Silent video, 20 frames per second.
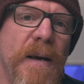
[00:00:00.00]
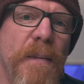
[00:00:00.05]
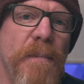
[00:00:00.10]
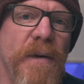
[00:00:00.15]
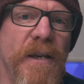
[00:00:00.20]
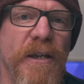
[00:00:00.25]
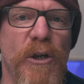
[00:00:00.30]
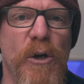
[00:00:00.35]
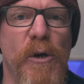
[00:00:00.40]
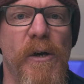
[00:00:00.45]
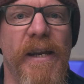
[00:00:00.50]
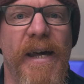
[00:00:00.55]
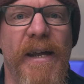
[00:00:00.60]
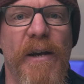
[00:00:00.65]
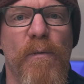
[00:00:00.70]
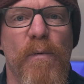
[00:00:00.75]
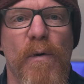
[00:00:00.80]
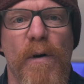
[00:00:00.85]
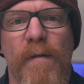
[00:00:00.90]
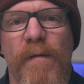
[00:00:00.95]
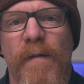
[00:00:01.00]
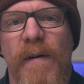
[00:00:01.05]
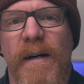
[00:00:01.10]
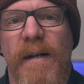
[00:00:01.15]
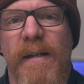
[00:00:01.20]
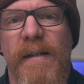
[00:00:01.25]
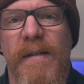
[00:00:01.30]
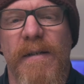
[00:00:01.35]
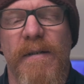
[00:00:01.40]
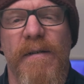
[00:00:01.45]
meaning you can edit RAW
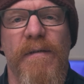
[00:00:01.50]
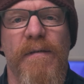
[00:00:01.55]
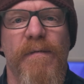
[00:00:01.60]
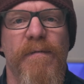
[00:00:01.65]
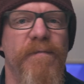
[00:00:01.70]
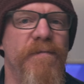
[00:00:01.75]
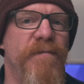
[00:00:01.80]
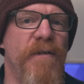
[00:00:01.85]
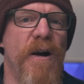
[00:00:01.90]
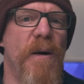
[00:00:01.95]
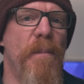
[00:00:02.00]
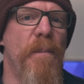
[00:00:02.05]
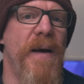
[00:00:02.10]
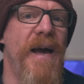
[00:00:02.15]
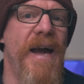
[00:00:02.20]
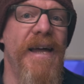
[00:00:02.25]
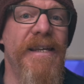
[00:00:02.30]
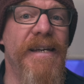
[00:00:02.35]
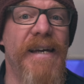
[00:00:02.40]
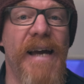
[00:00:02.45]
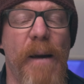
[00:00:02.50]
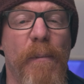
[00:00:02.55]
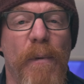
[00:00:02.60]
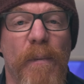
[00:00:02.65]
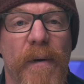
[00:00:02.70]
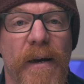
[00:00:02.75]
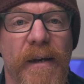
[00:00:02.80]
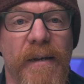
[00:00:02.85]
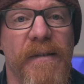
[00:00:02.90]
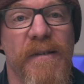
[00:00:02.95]
files from any camera
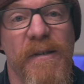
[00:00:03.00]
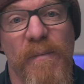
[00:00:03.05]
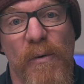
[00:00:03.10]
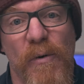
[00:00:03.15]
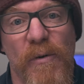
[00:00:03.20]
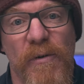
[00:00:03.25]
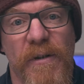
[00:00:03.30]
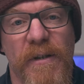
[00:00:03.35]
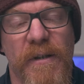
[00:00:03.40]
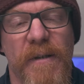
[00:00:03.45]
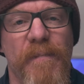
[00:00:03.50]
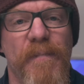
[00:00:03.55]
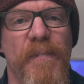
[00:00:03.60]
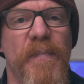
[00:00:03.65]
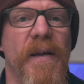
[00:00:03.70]
brand supported